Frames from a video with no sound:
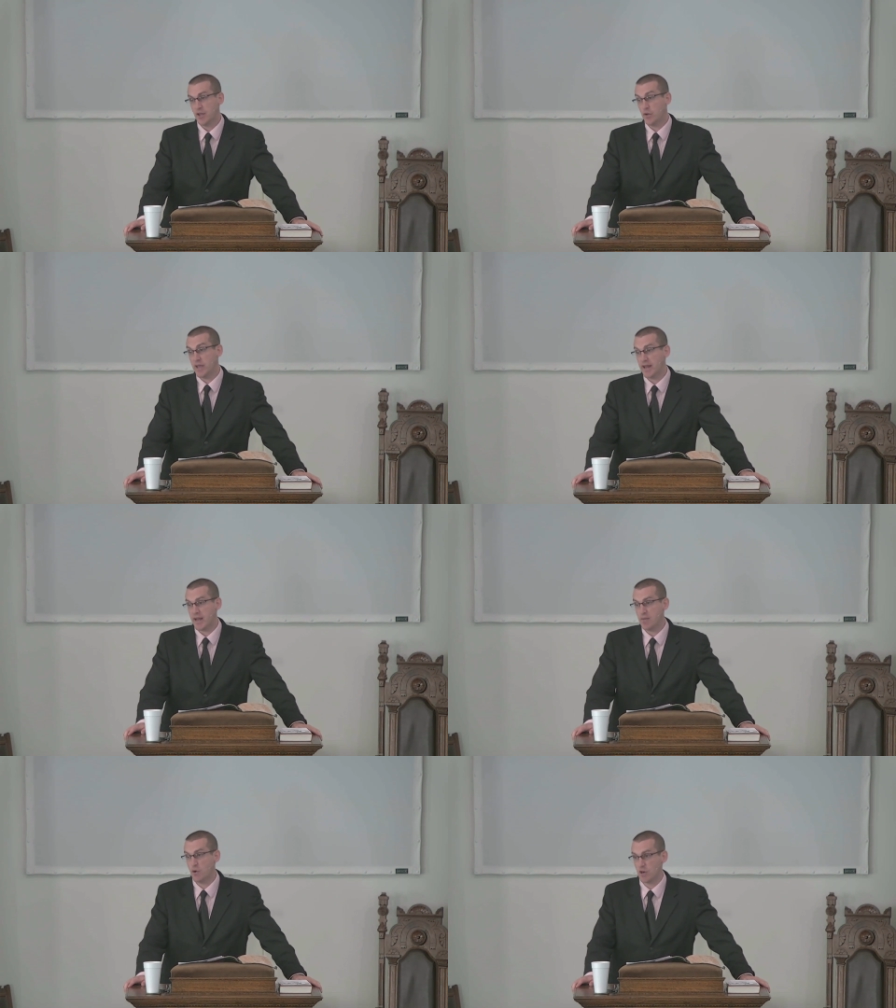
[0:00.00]
Can you get
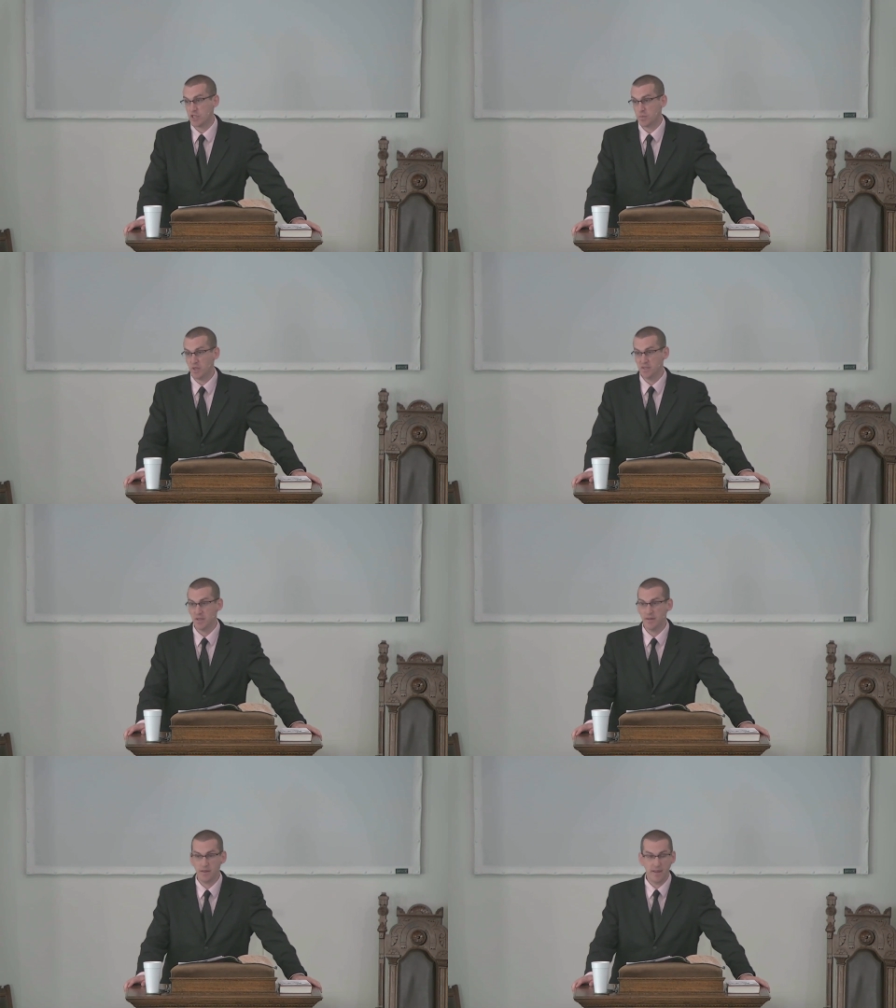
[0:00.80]
any more
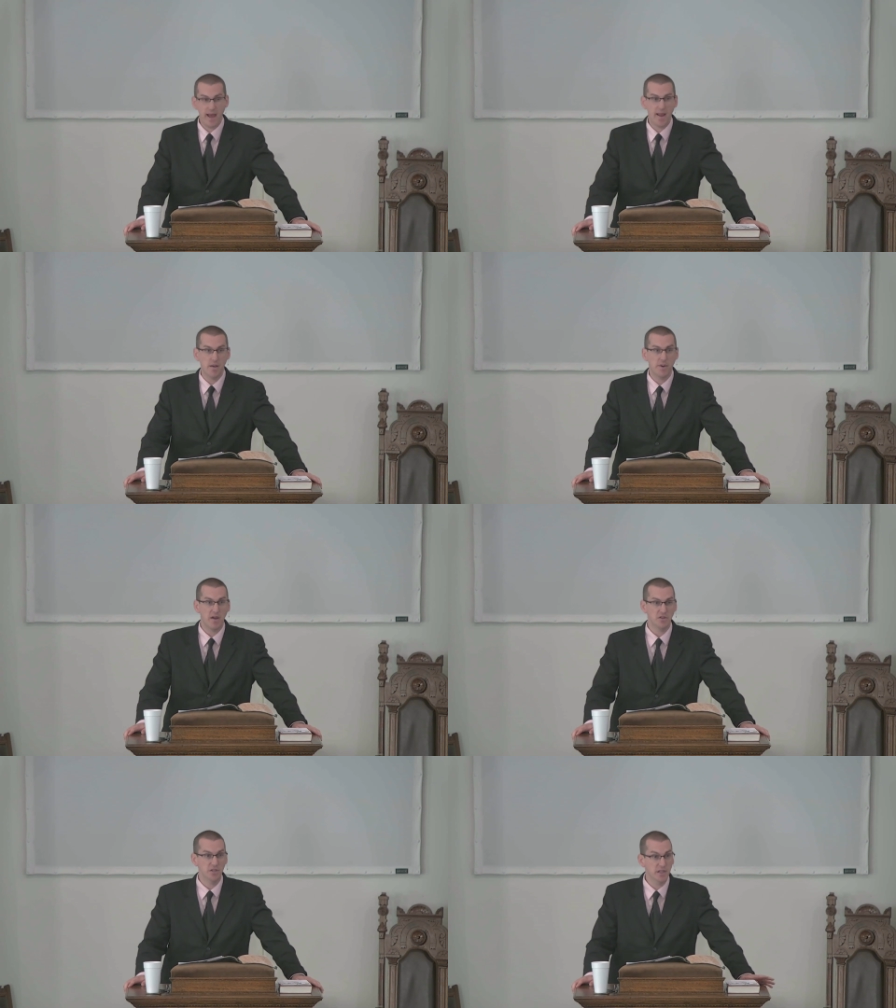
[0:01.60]
explicit than that
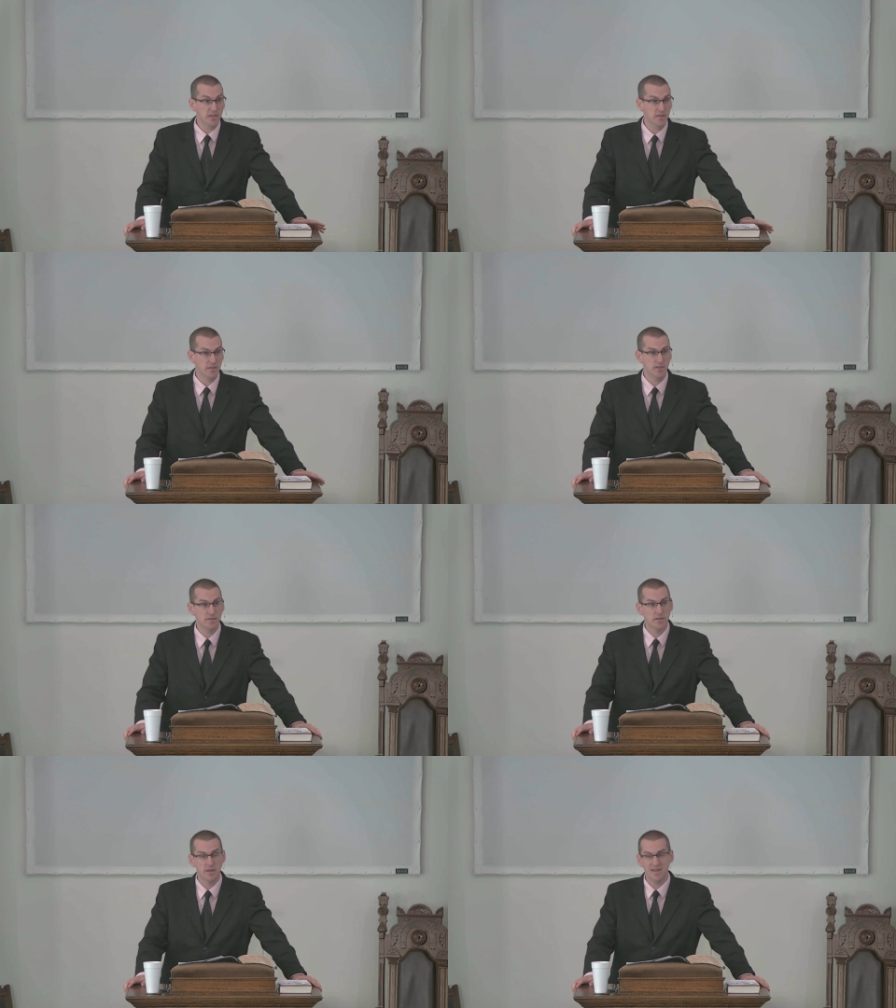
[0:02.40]
about
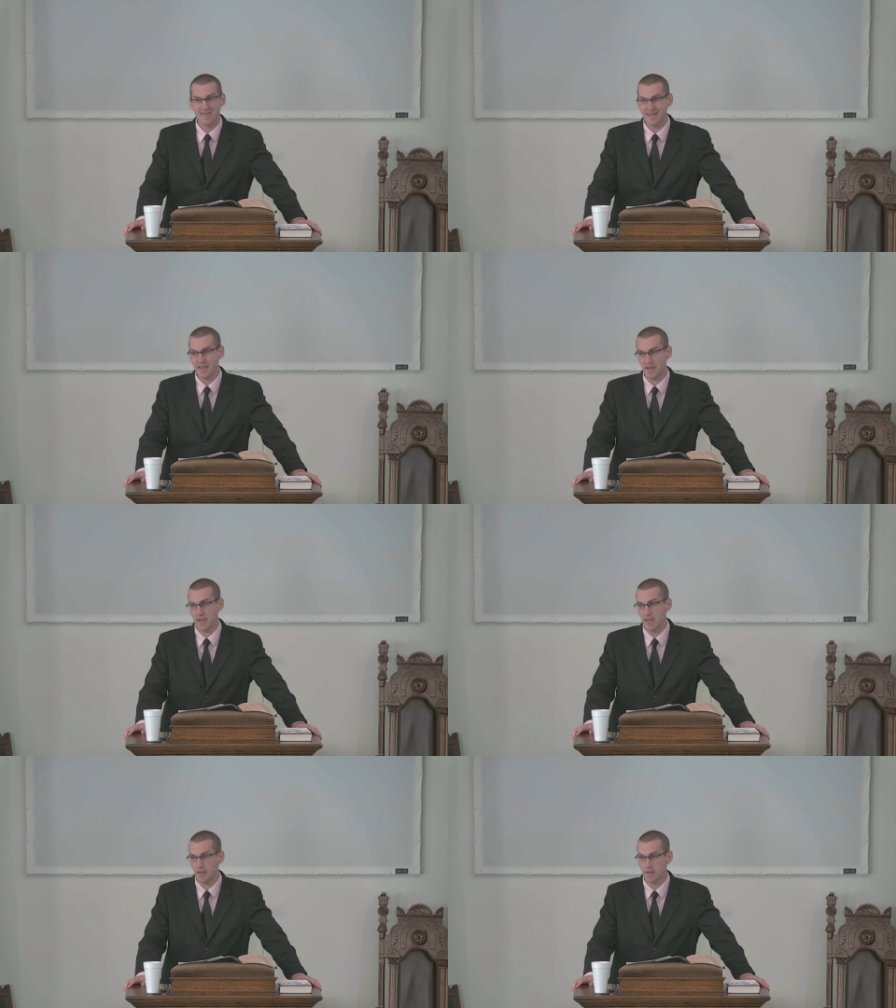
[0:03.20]
Jesus'
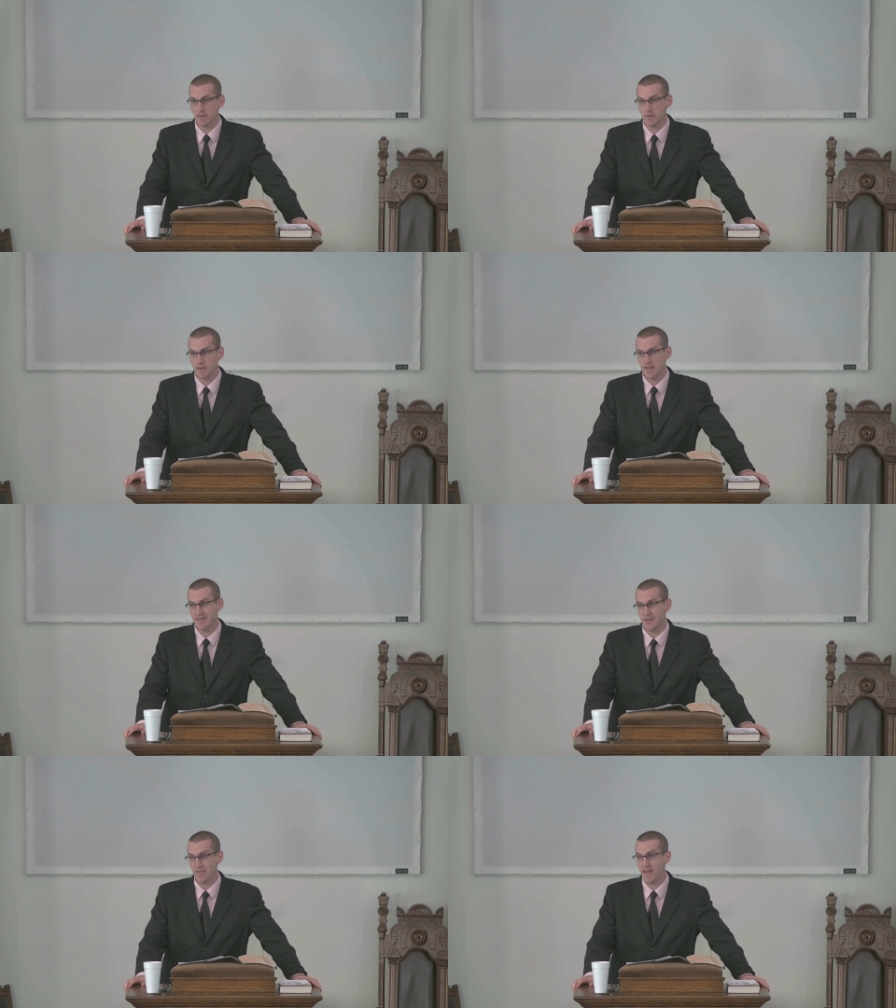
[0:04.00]
deity,
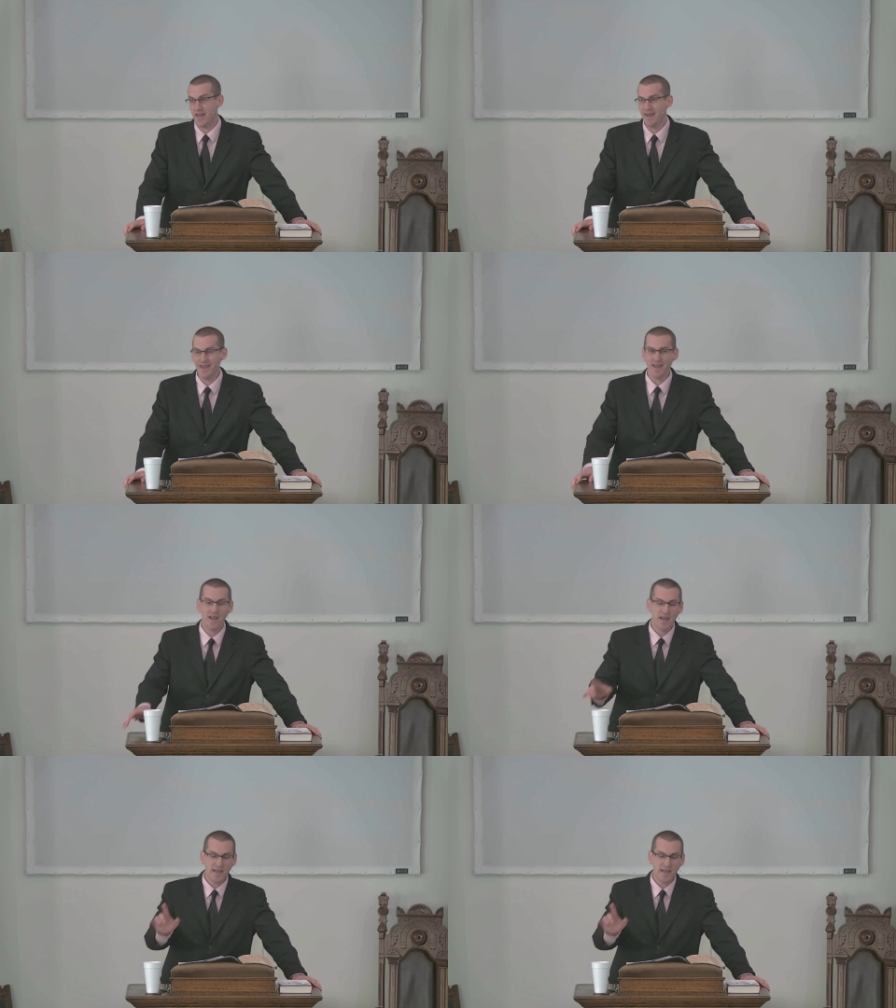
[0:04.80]
his divinity?